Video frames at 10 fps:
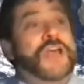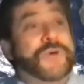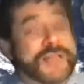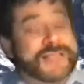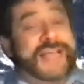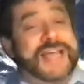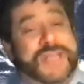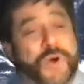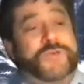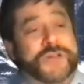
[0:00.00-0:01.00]
your anxiety
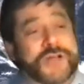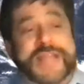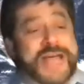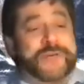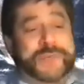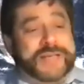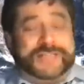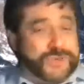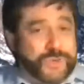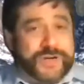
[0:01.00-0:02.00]
won't come down because
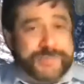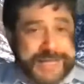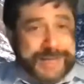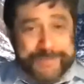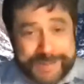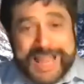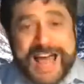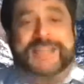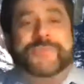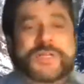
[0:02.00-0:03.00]
it's already being
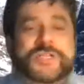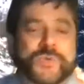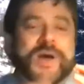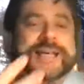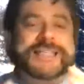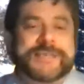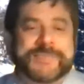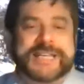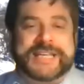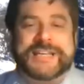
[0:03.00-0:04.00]
blocked, which is why
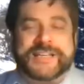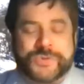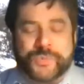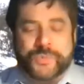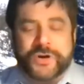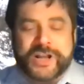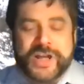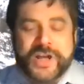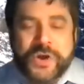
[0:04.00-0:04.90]
CBT doesn't work